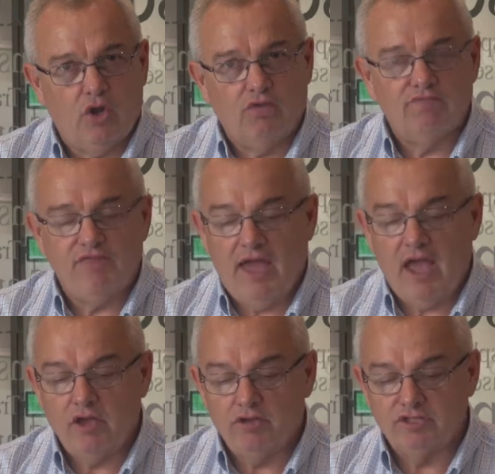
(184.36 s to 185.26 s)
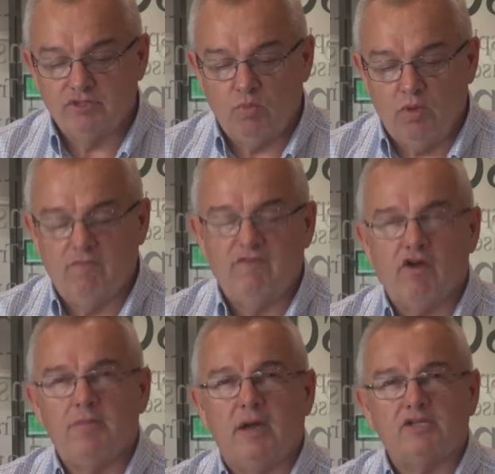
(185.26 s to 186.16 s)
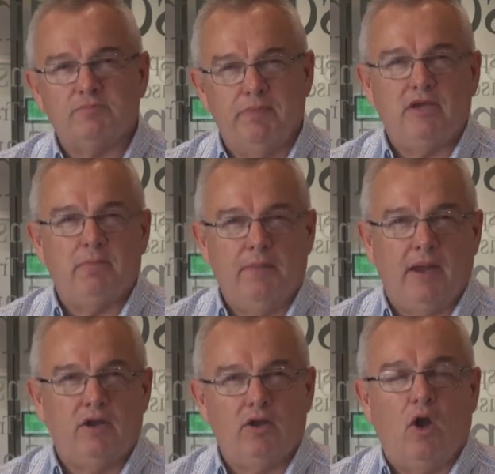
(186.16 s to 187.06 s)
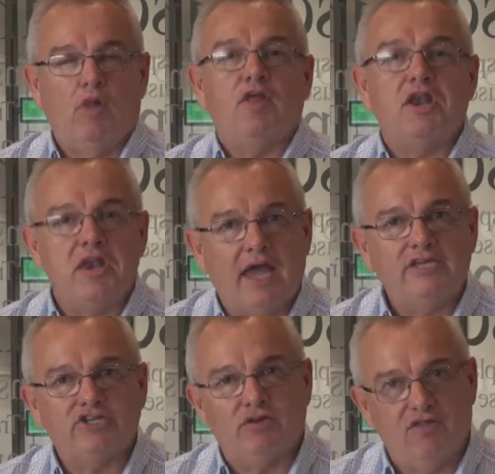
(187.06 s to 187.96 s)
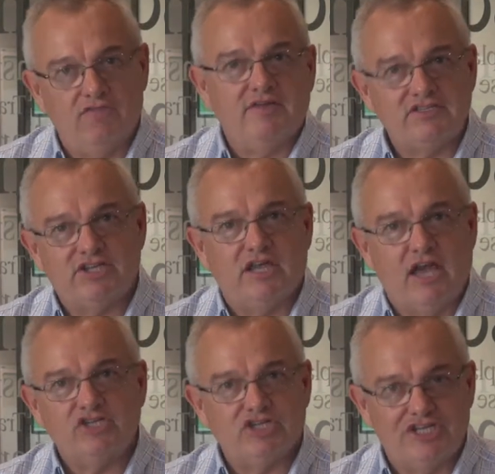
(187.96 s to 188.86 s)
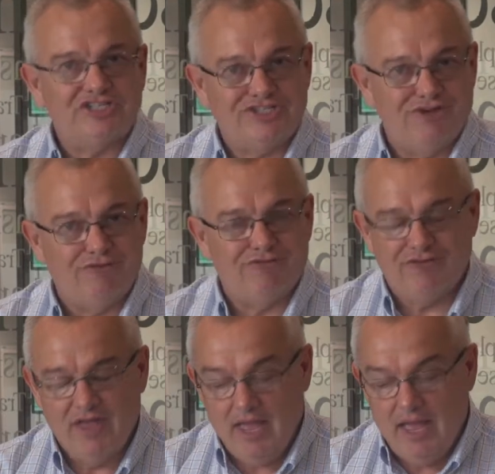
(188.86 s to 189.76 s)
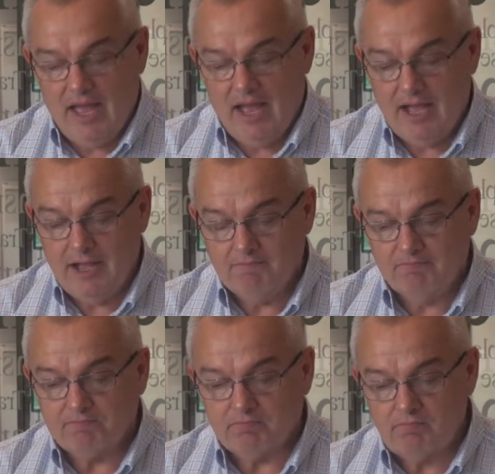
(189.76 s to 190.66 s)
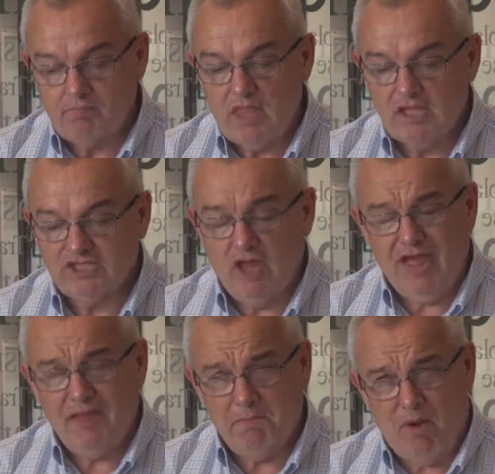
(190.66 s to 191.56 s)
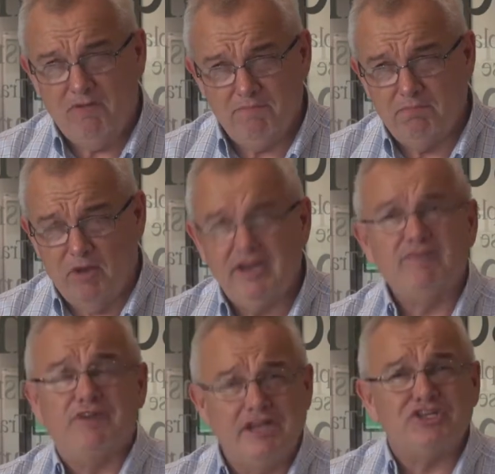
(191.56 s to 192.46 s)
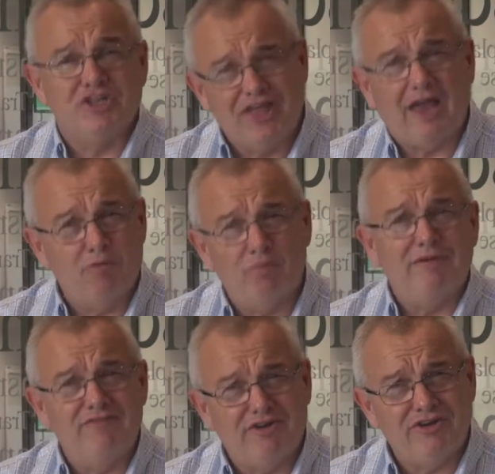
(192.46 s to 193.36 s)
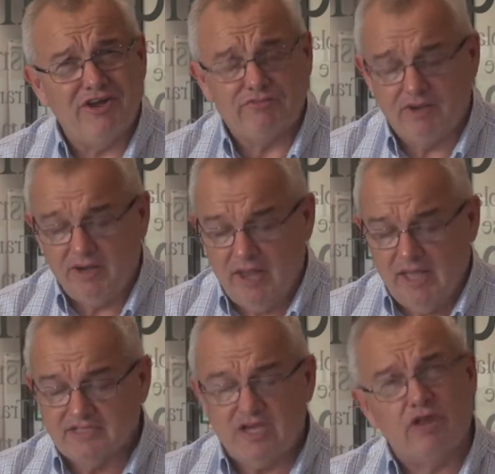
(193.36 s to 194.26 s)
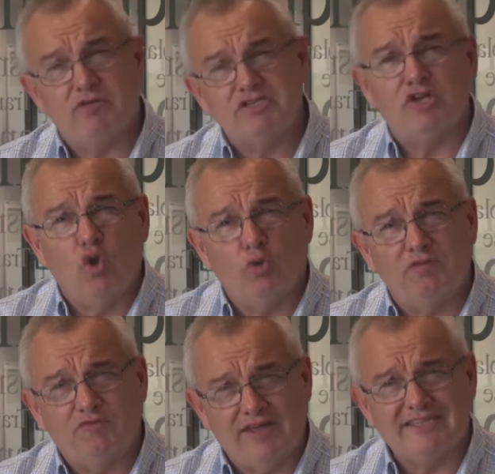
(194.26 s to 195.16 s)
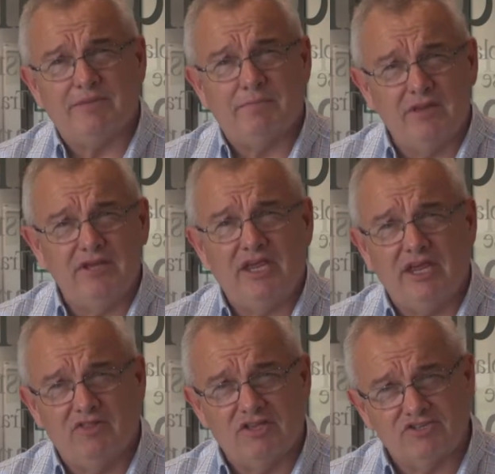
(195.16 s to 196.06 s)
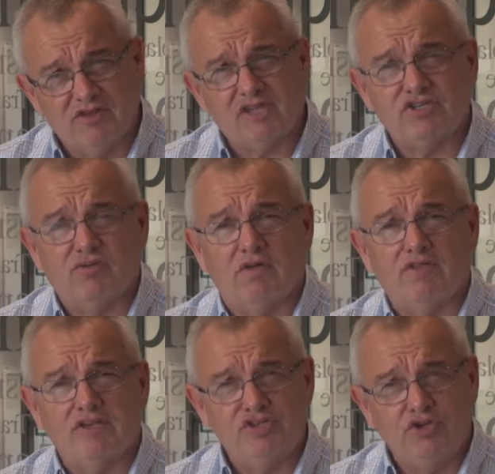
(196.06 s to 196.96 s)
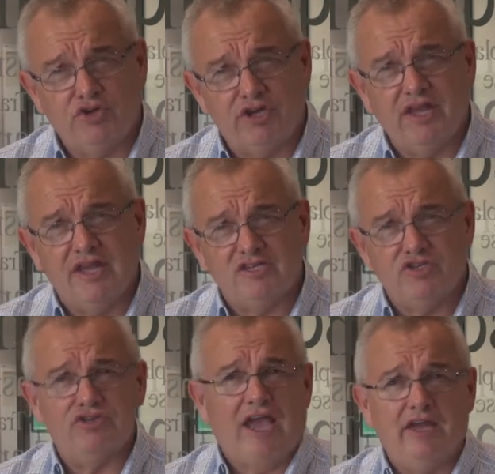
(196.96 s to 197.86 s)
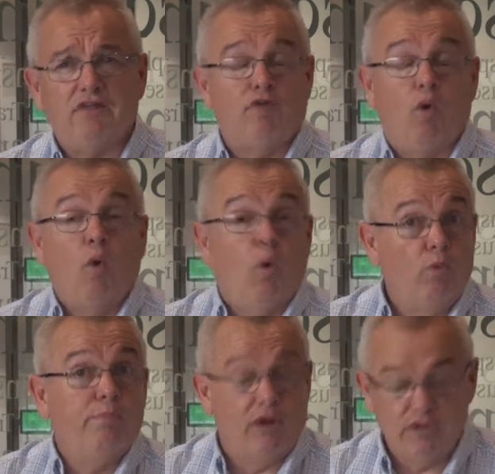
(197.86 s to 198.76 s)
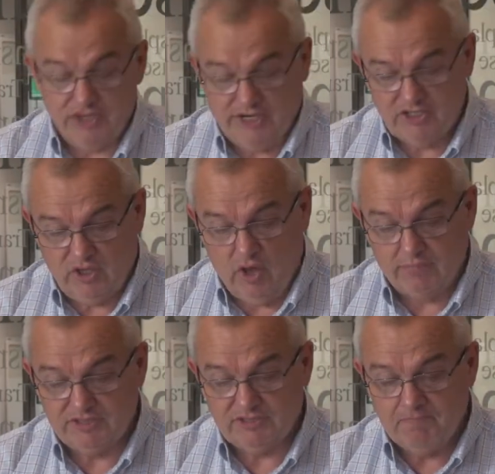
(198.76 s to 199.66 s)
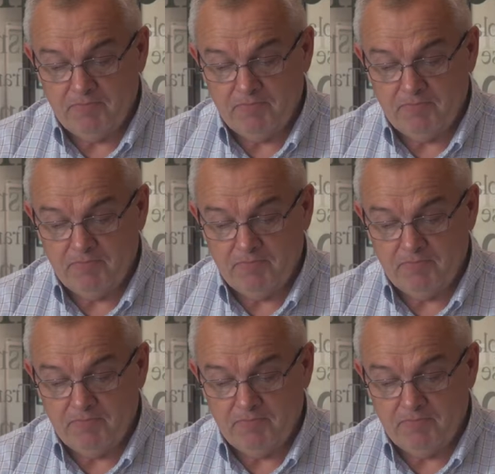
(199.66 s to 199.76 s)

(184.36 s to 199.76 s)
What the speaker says: of those will very much be dependent on the nature and the investigation itself. So by definition, they will be very different. So there is enormous flexibility in the structure of this unit to cater for all project types.